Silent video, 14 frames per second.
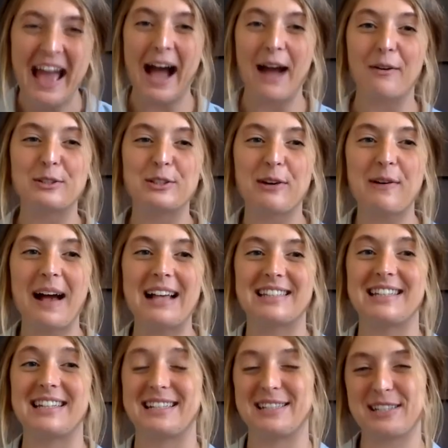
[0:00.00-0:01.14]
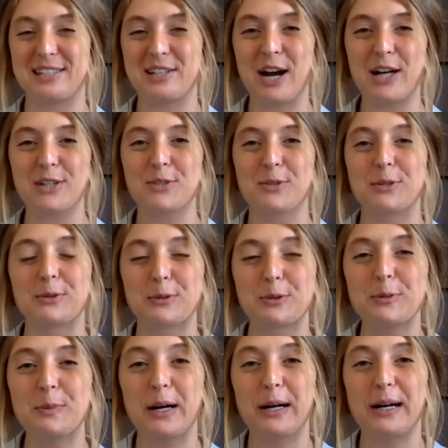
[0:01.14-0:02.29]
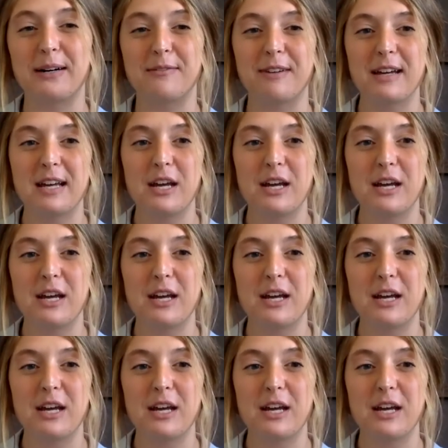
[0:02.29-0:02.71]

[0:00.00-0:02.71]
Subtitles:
I was so hesitant to talk to a group of